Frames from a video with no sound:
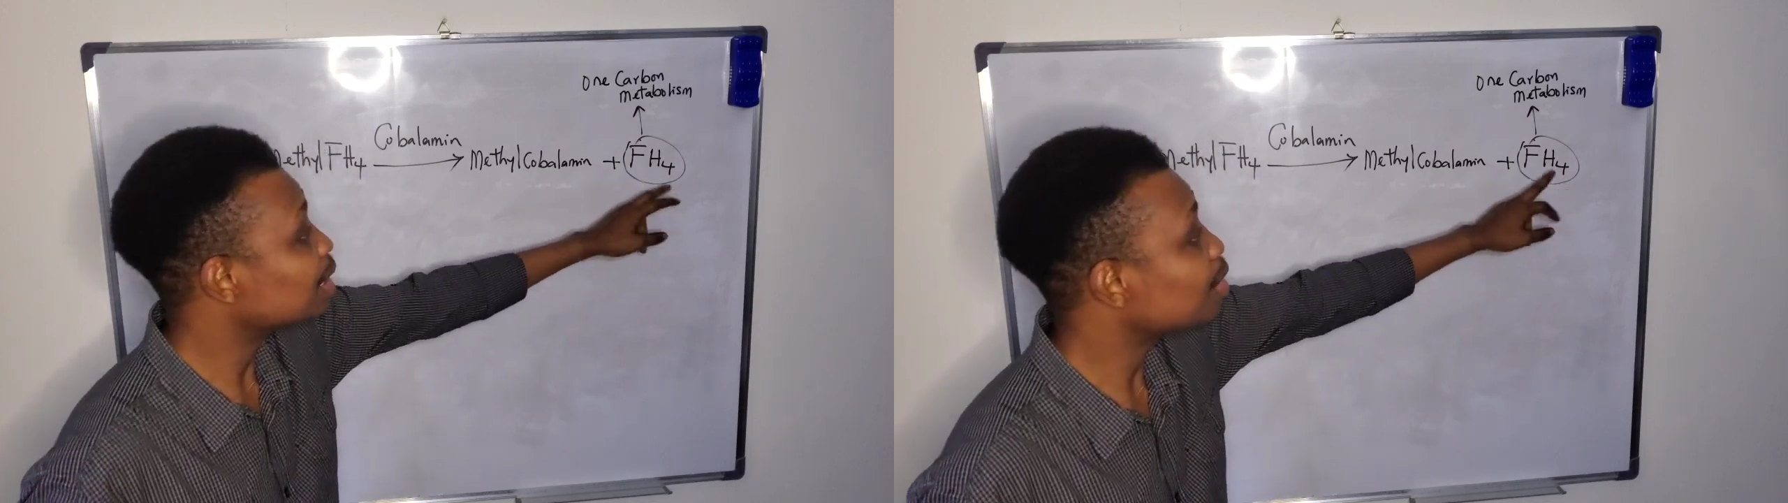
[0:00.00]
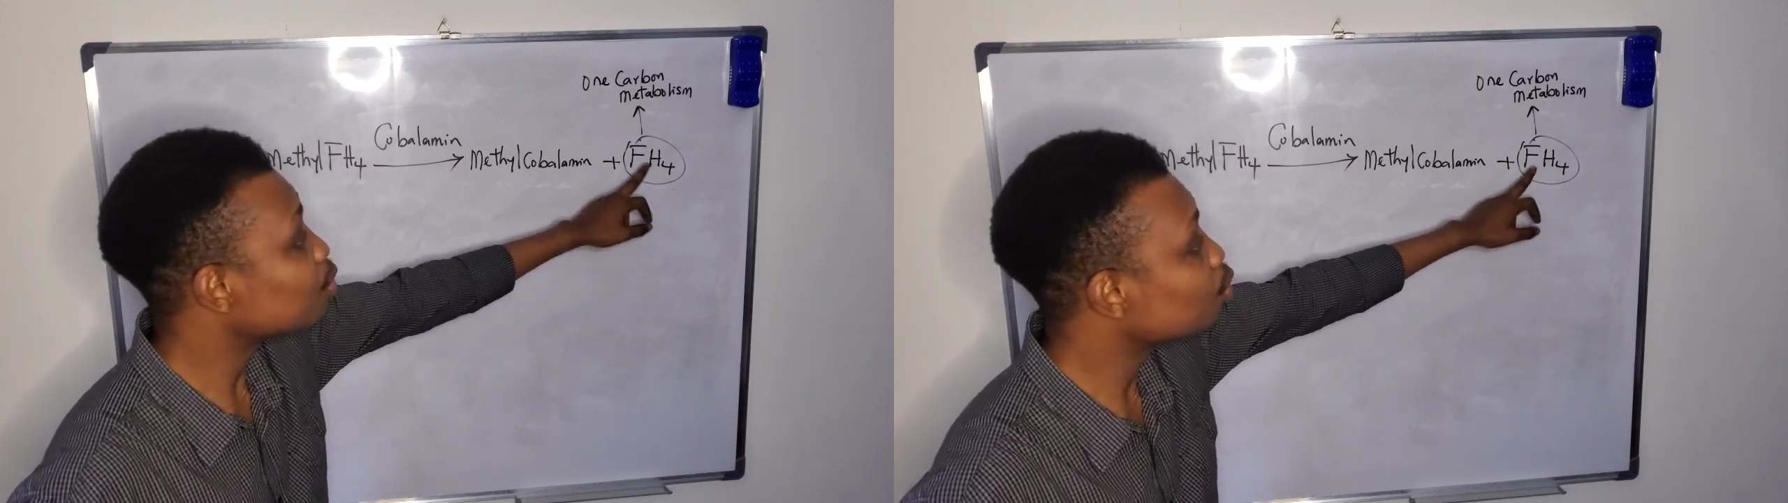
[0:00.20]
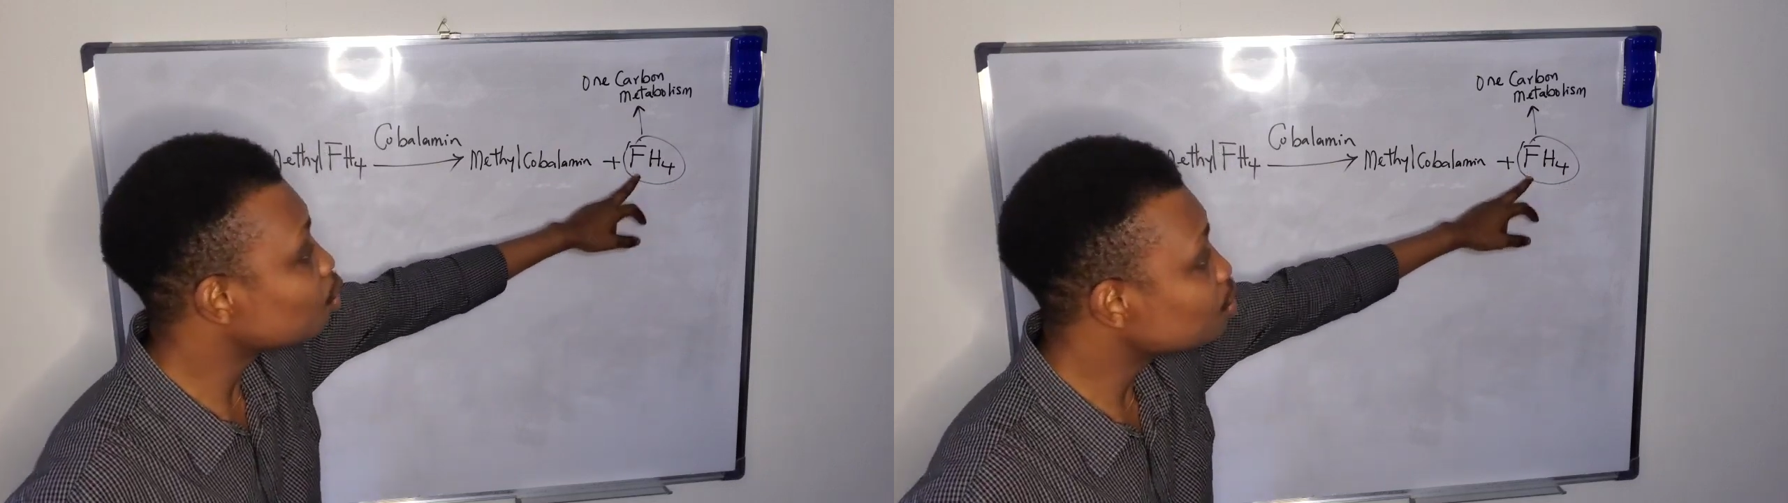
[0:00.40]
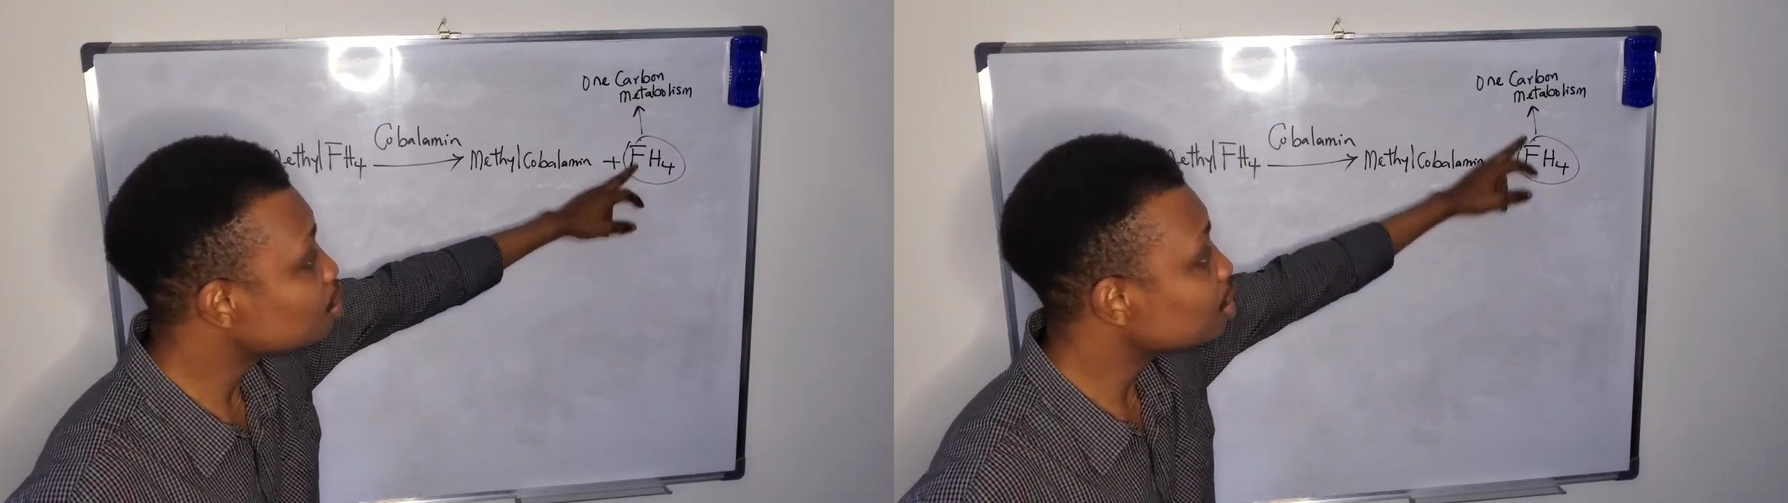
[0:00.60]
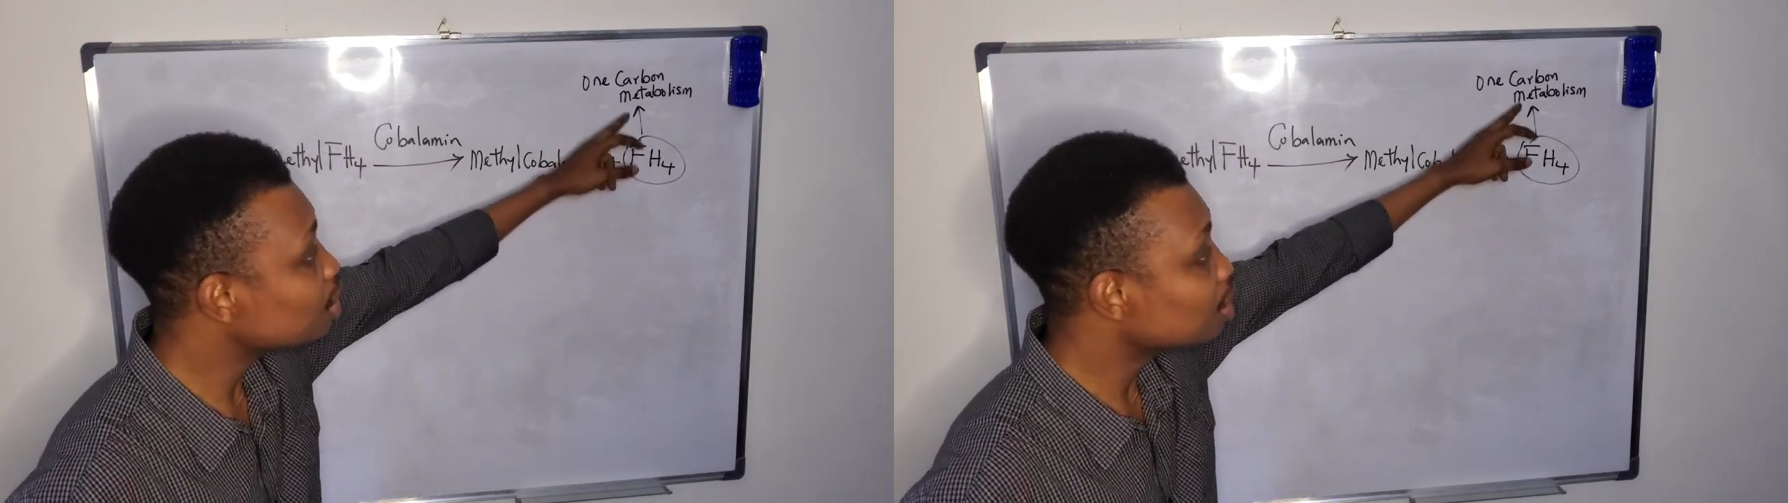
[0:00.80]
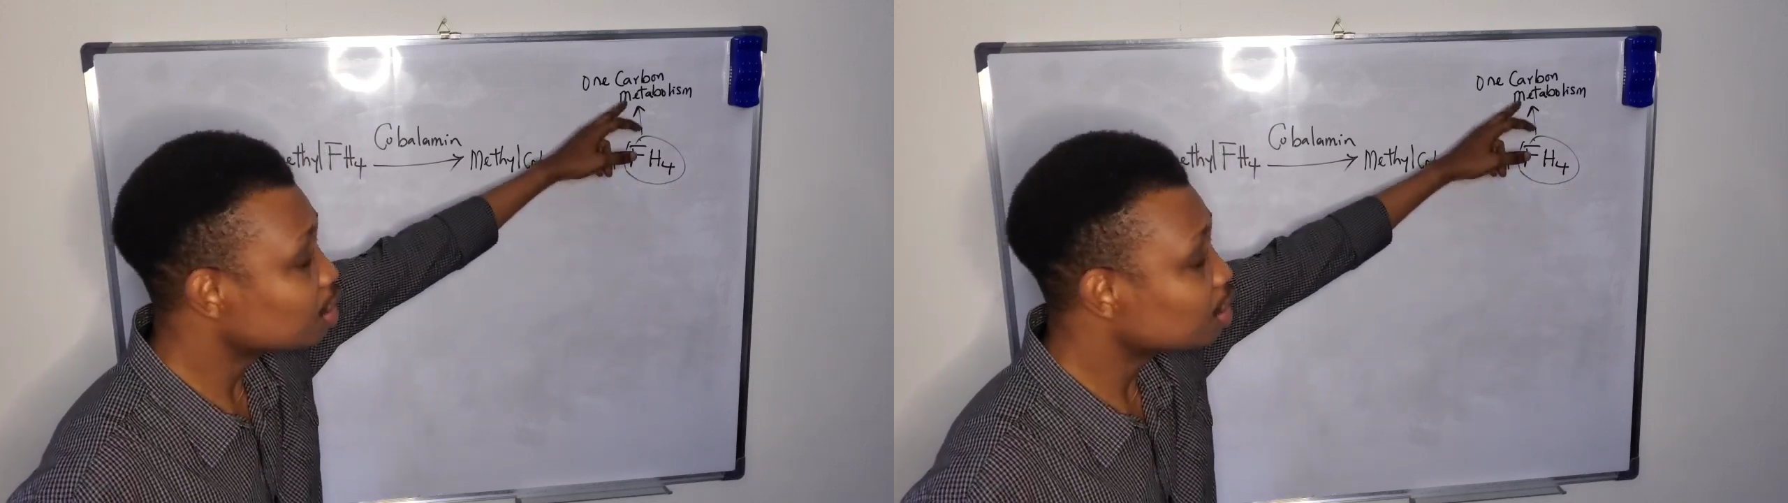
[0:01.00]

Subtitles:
now goes